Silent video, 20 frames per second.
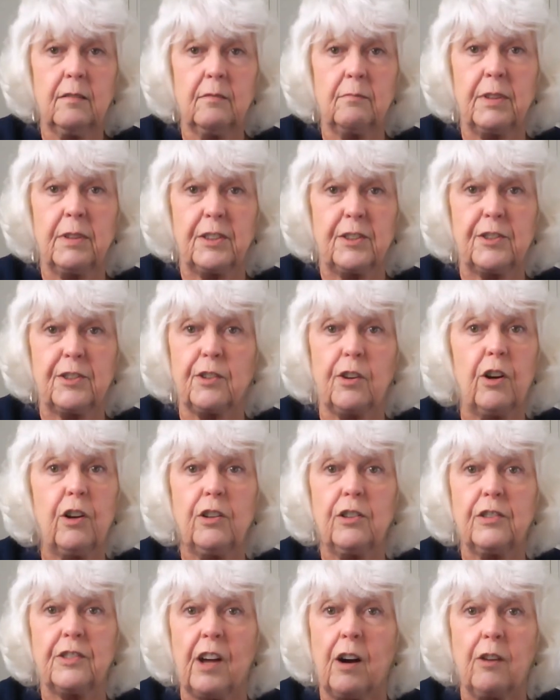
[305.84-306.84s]
But
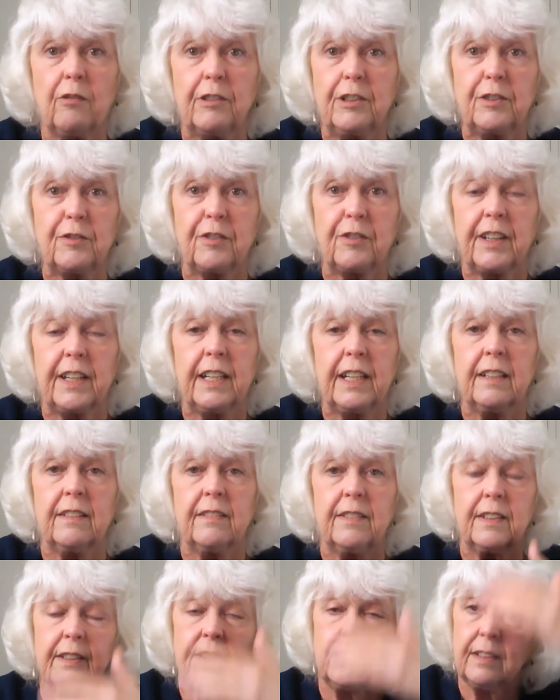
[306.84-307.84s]
souls always
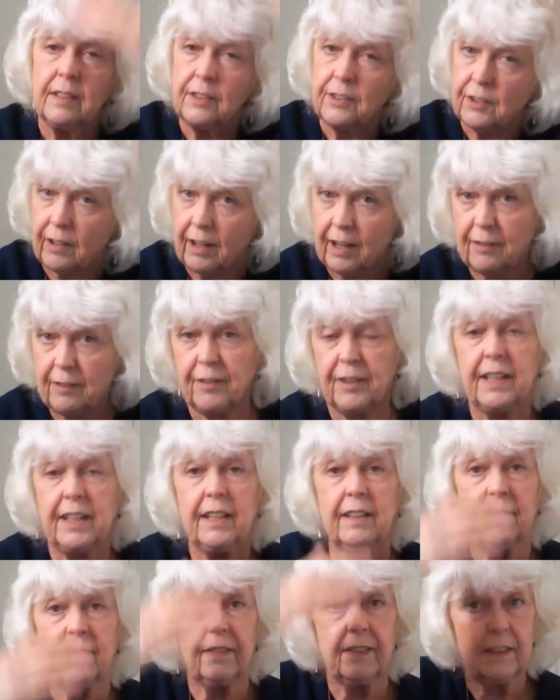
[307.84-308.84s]
forgive. So I
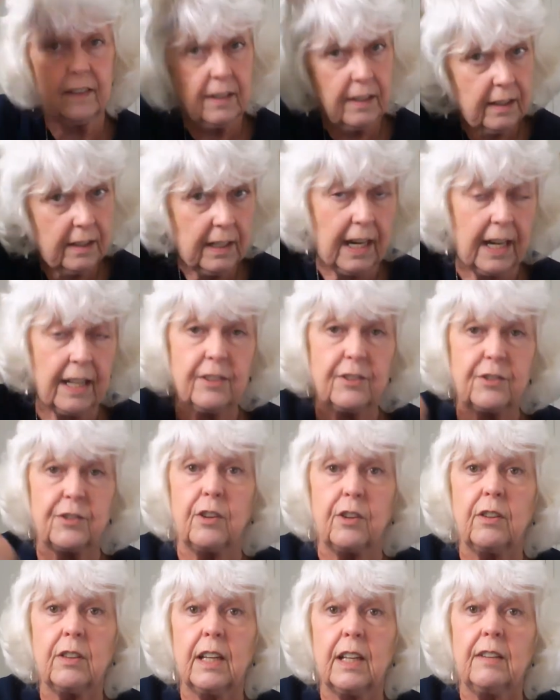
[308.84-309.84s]
forgive on a
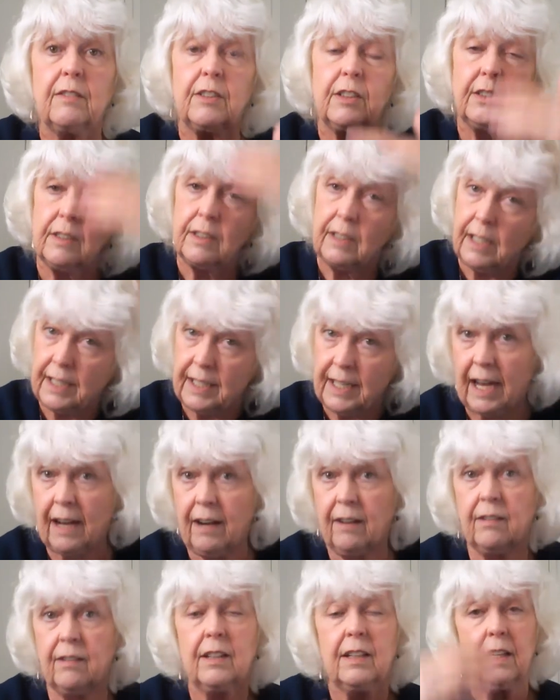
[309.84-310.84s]
soul level, and
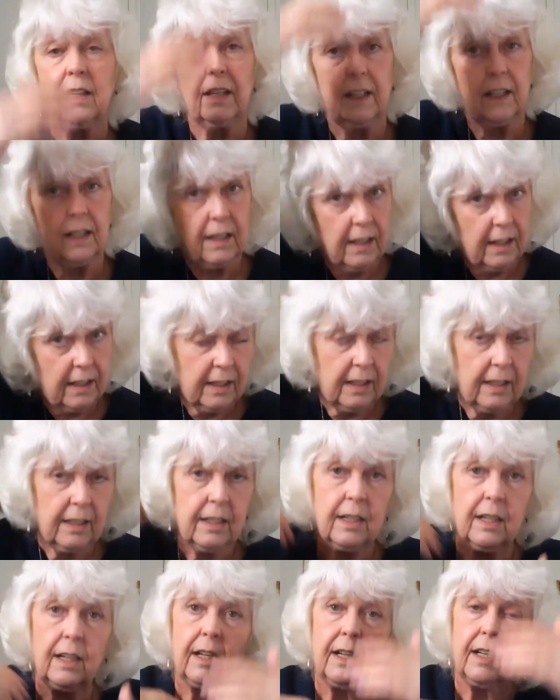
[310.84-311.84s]
now
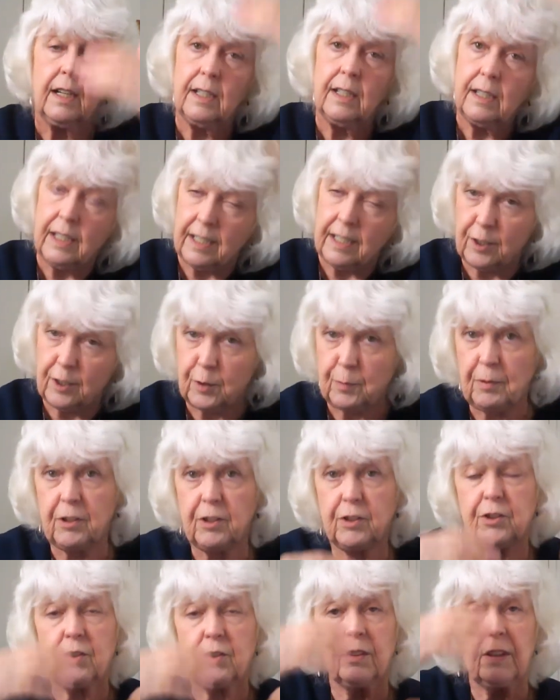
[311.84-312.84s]
on a
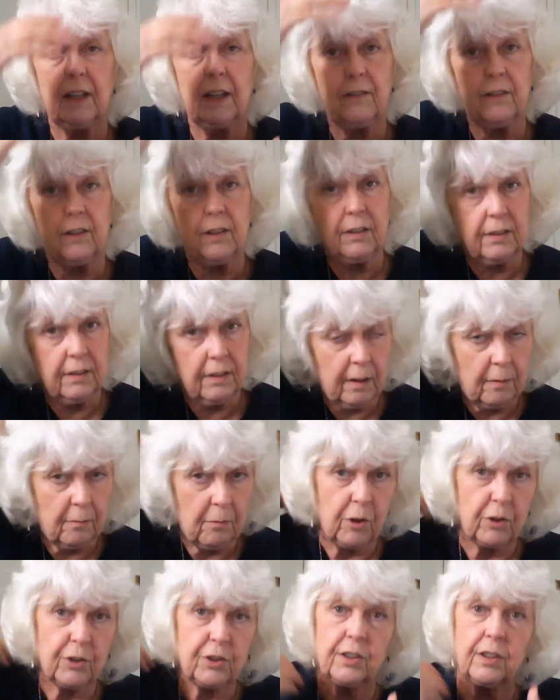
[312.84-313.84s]
spiritual level,
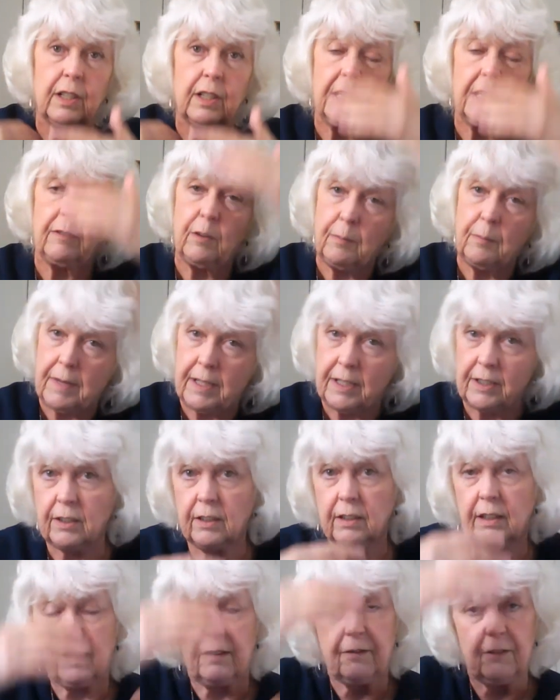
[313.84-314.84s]
emotional level,
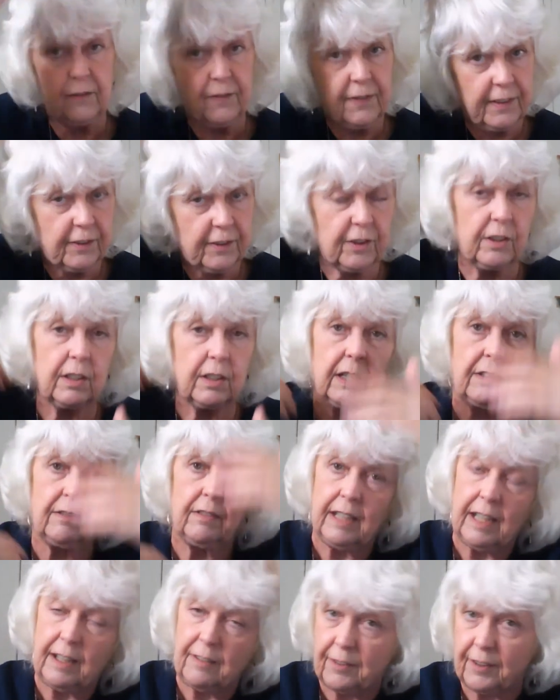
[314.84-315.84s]
mental level, physical
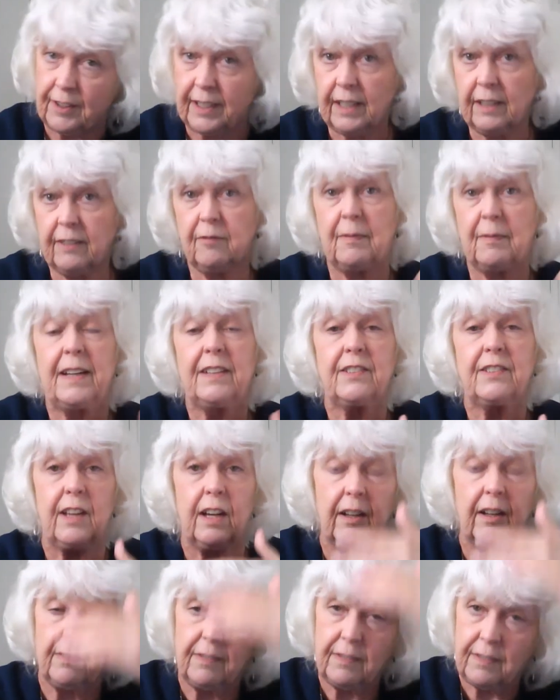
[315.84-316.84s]
level, I forgive
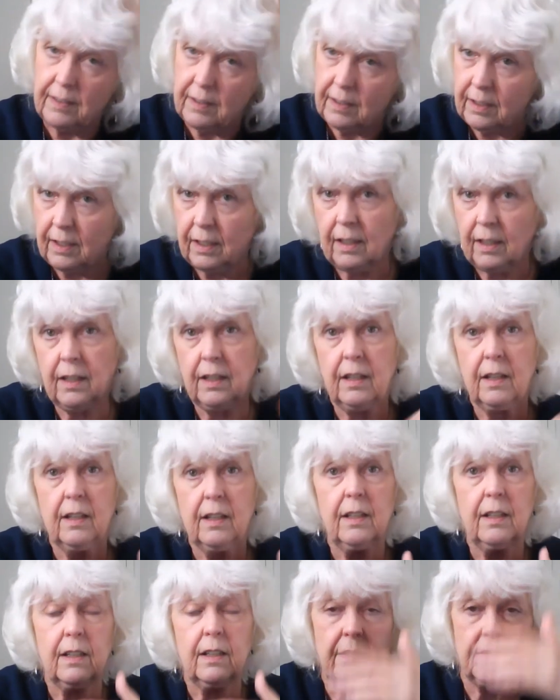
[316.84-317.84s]
myself
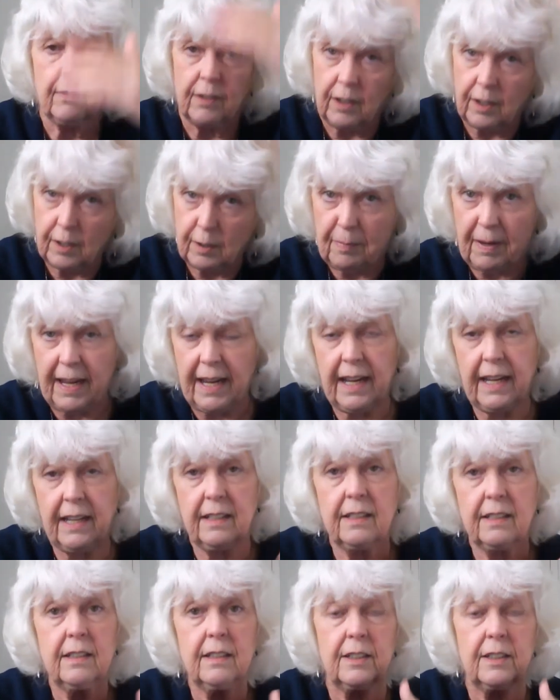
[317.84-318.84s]
for all the
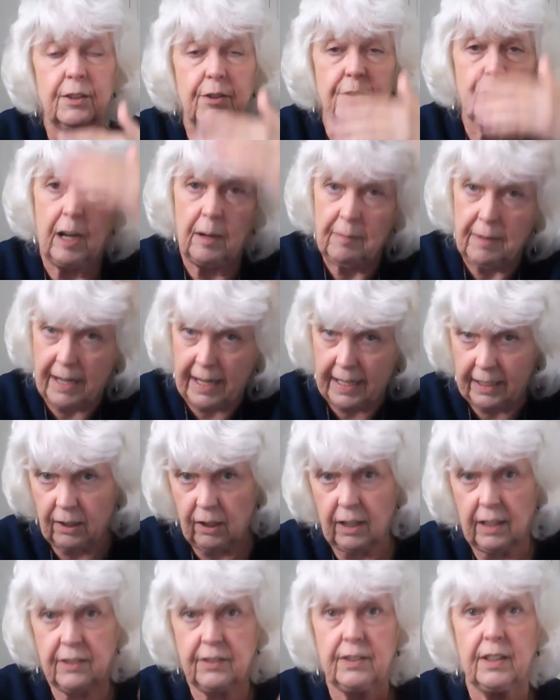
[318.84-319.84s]
pain and trauma I
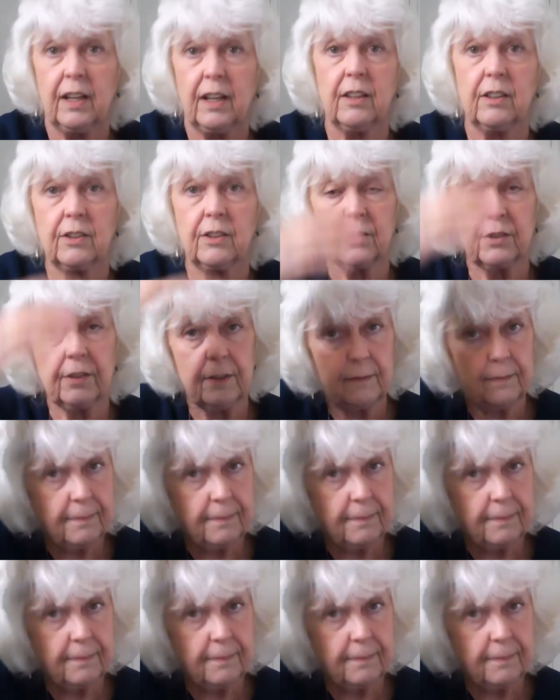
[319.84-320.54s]
caused others.